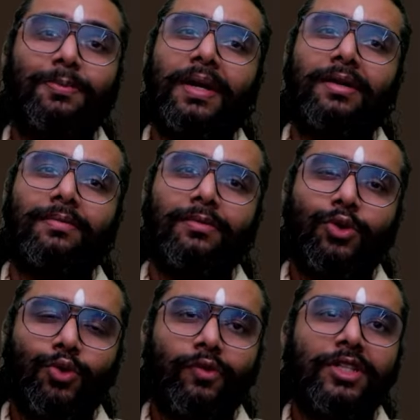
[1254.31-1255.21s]
But
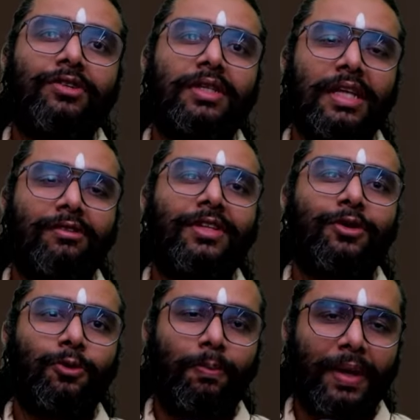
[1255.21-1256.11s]
whichever Devata
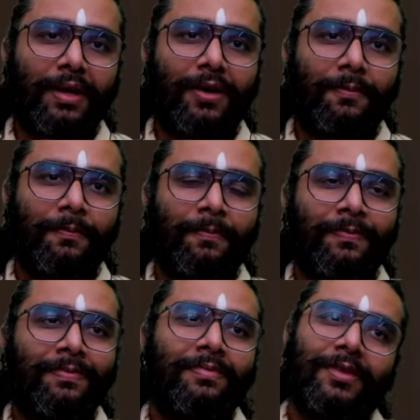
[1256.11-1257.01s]
you pick,
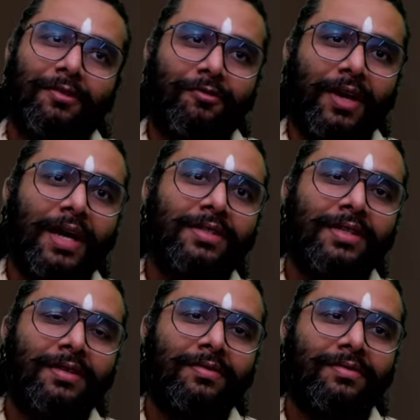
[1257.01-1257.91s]

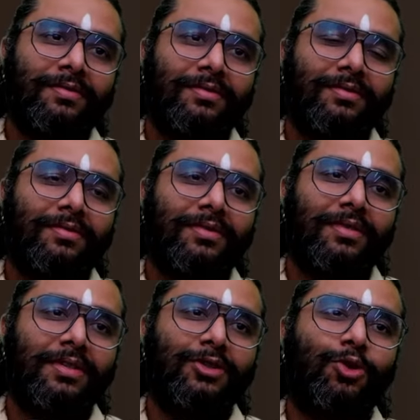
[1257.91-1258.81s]
Vyasa
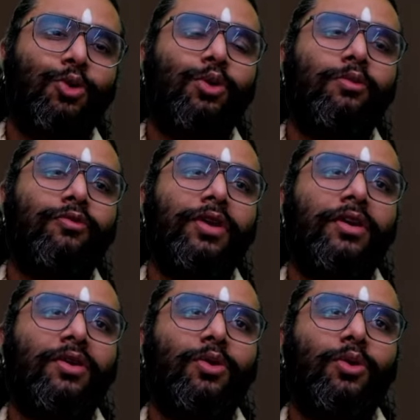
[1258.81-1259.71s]
is whom we